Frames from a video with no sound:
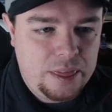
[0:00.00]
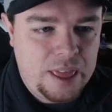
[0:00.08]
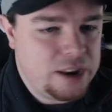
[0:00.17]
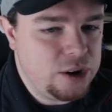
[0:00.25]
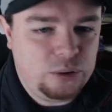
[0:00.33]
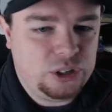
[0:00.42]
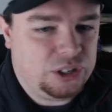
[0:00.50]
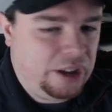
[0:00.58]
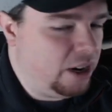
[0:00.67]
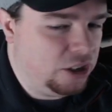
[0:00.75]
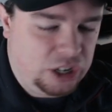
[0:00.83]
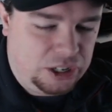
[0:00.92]
then you just
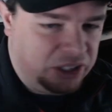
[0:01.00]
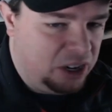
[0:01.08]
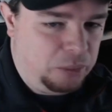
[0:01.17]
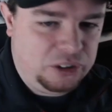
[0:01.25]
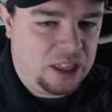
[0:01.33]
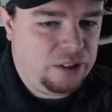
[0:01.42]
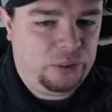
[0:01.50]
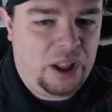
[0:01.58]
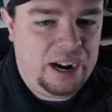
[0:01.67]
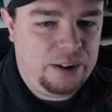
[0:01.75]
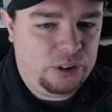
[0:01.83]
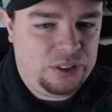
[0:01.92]
like adjust the numbers on the
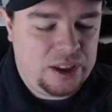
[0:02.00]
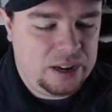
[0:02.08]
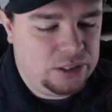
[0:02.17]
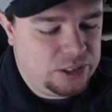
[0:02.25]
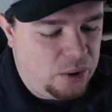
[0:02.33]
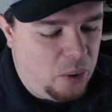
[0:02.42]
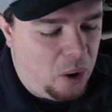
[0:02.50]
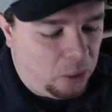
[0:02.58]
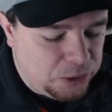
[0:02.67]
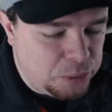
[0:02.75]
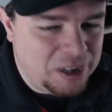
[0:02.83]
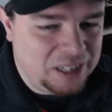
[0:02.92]
fly and everything. So
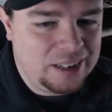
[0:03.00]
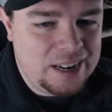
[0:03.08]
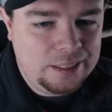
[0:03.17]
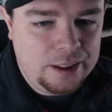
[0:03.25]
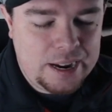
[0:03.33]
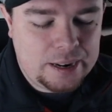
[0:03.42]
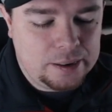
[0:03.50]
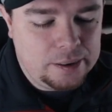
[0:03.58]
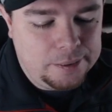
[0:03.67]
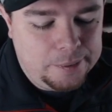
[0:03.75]
ultimately, like,